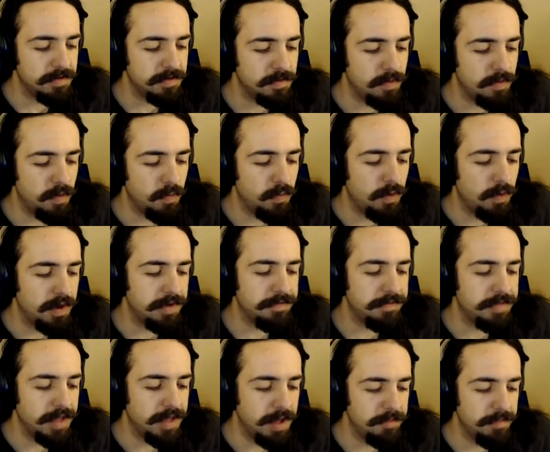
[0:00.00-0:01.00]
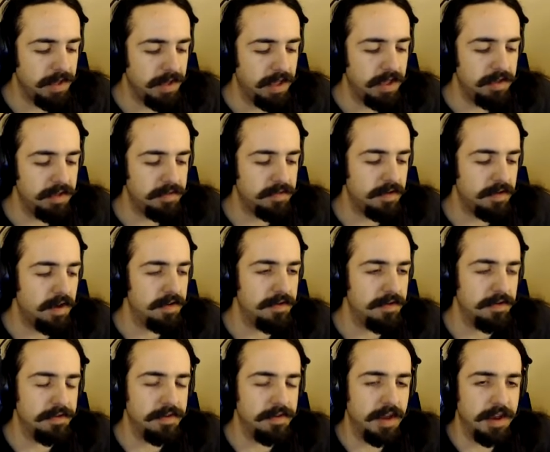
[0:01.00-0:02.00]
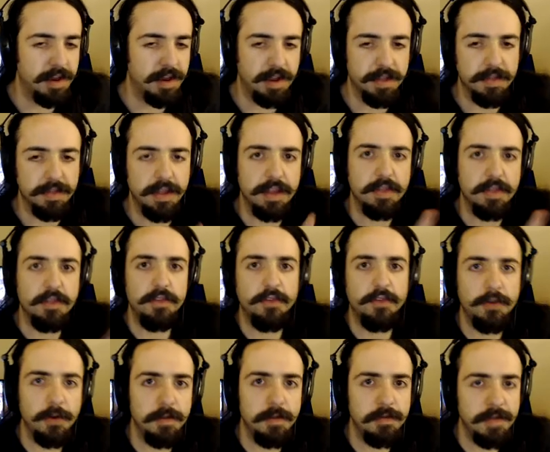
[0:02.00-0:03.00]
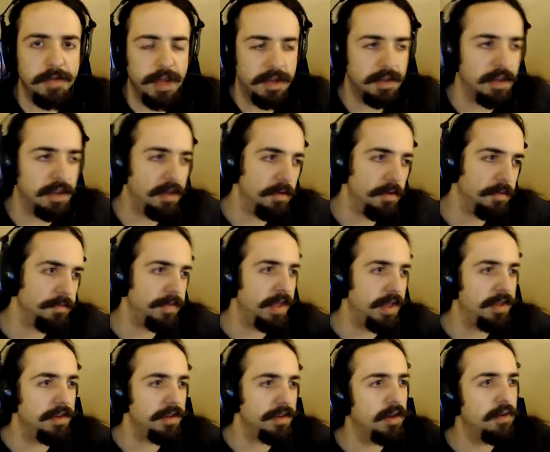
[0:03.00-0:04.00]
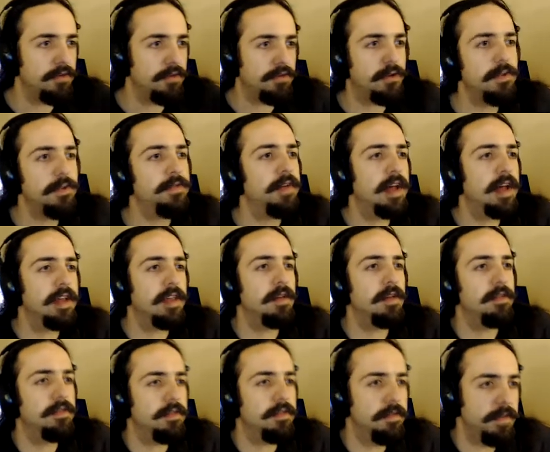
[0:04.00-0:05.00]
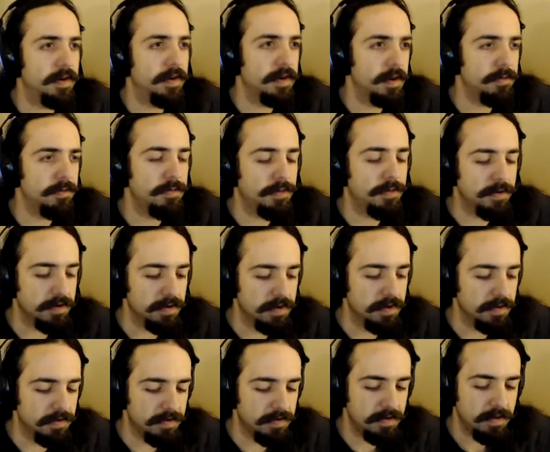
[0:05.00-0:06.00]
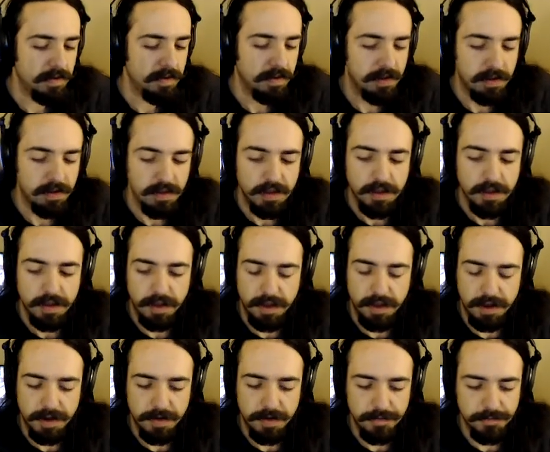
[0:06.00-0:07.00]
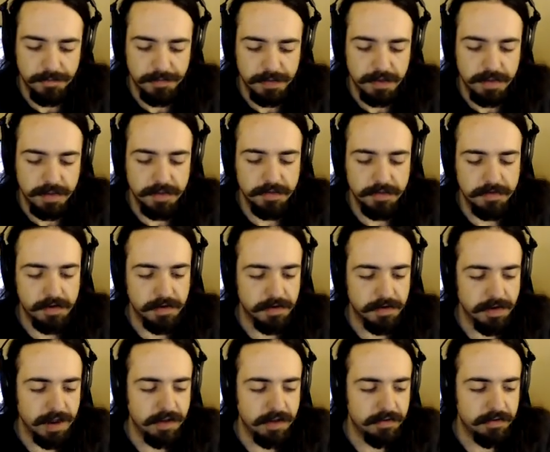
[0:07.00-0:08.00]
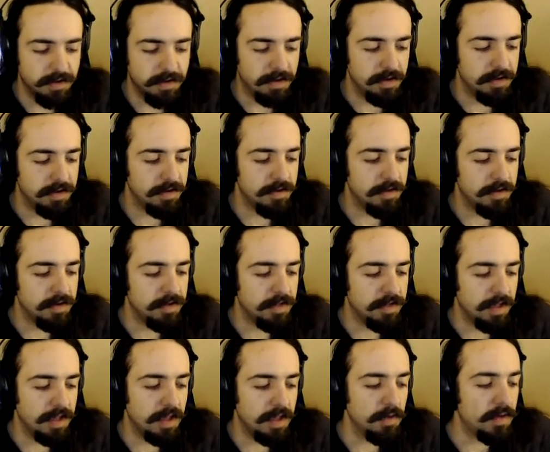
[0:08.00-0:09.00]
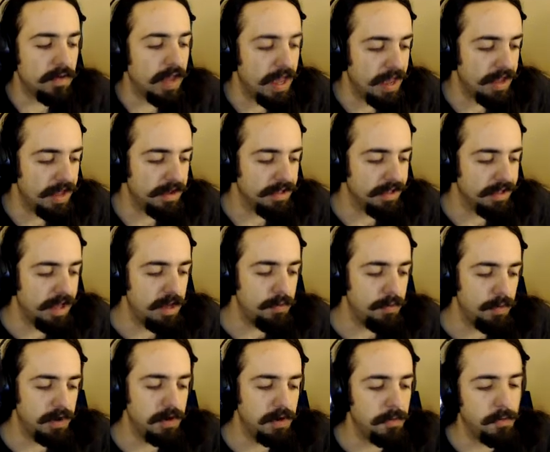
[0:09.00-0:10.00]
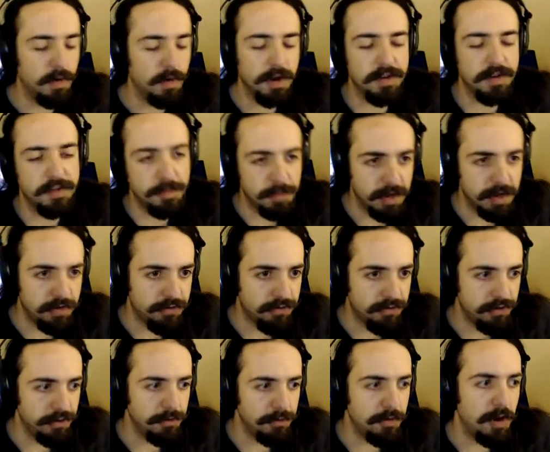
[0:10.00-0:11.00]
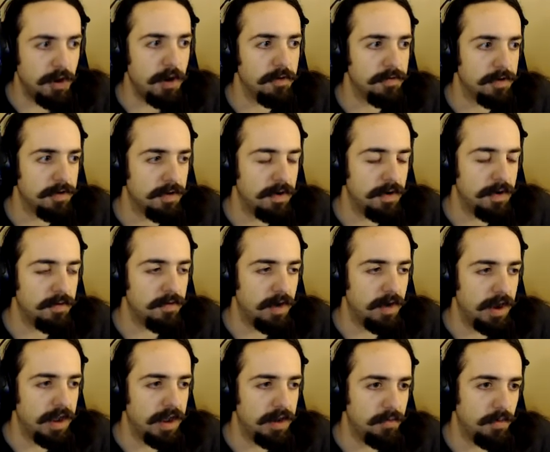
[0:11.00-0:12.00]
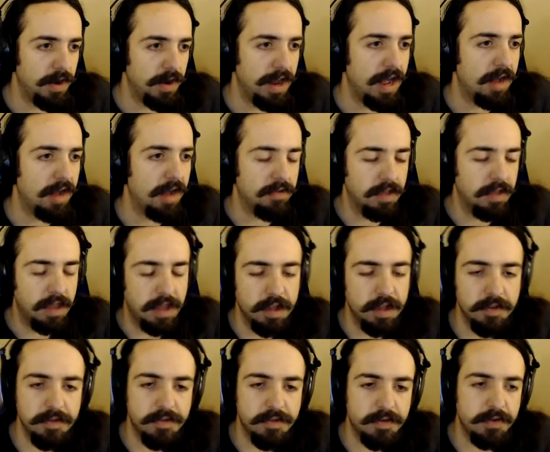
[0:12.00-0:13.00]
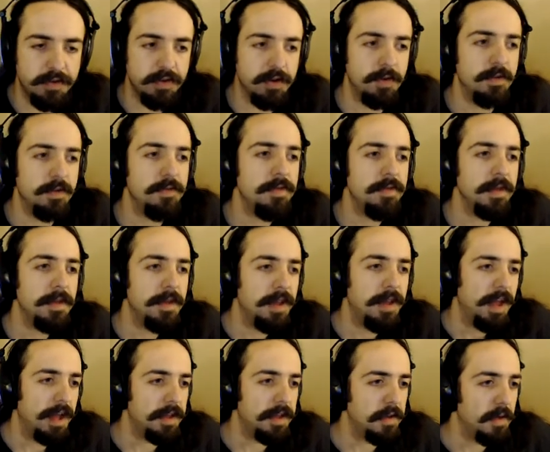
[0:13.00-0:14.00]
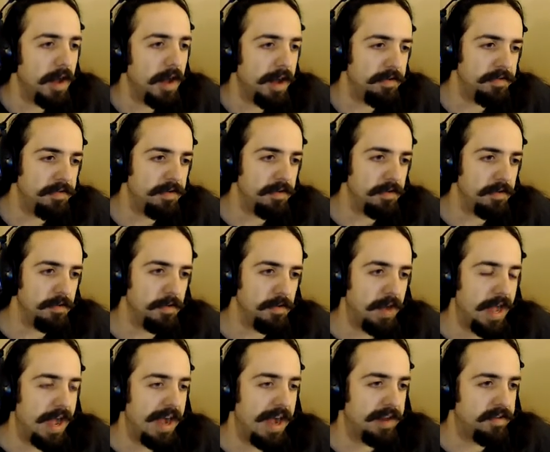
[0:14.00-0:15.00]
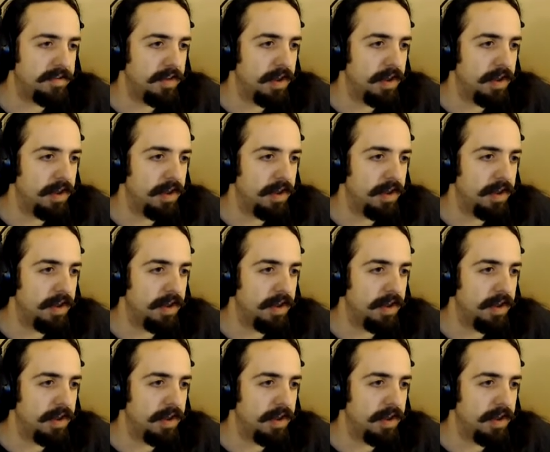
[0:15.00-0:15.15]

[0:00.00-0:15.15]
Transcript: one of them is understanding like truth value, and truth value is a very important consideration. Like you can't let what you want to be true override what actually is true, and you have to act in